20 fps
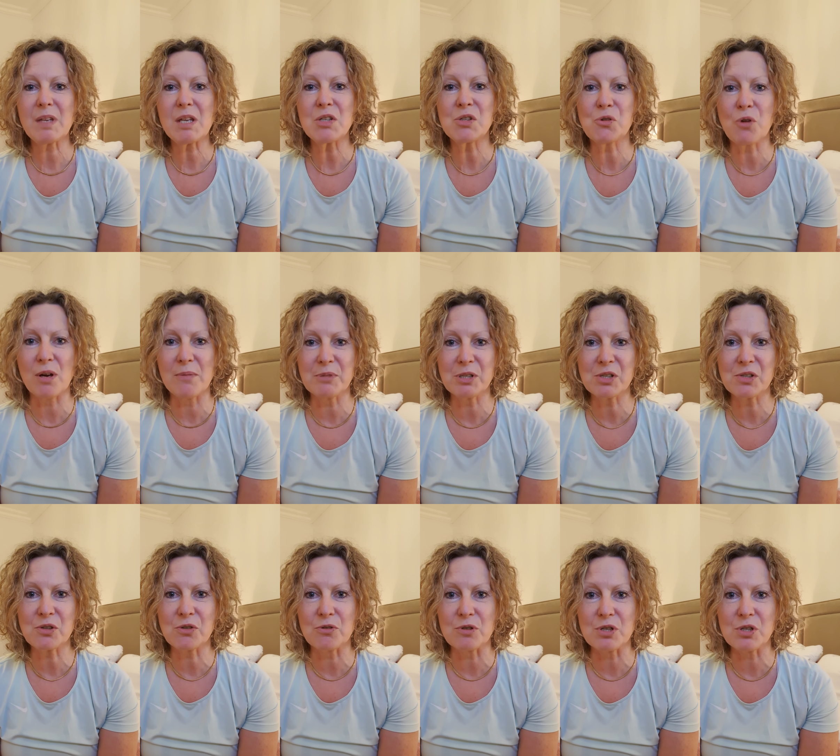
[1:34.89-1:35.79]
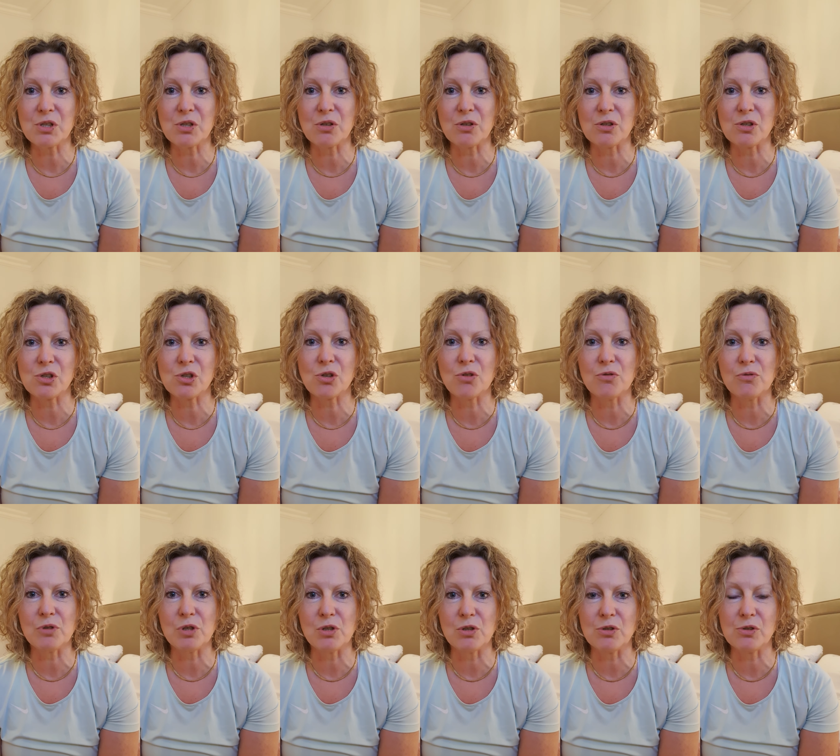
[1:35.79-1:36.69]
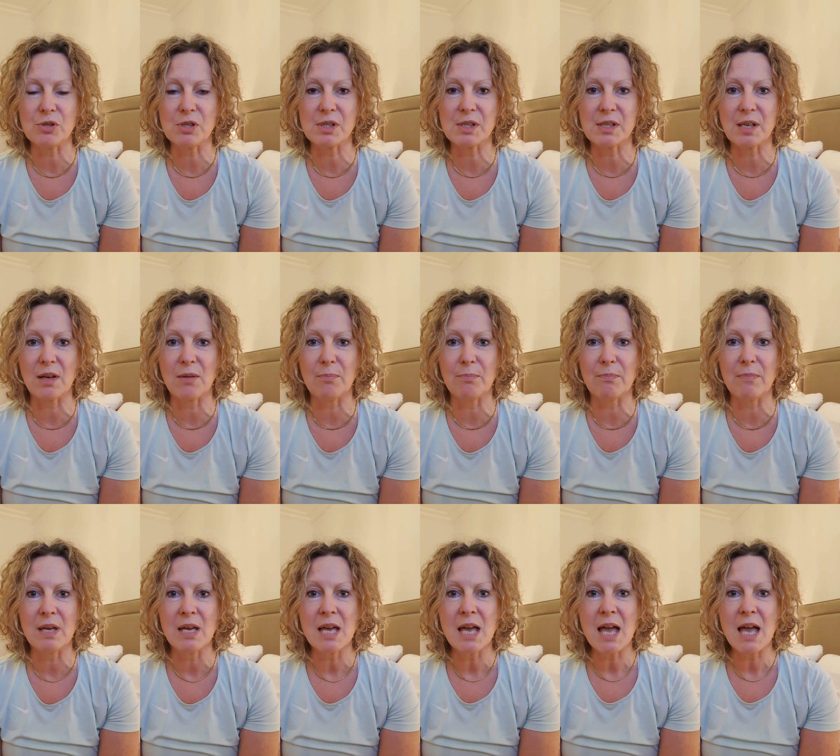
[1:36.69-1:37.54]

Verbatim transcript: So I'm just going to show you some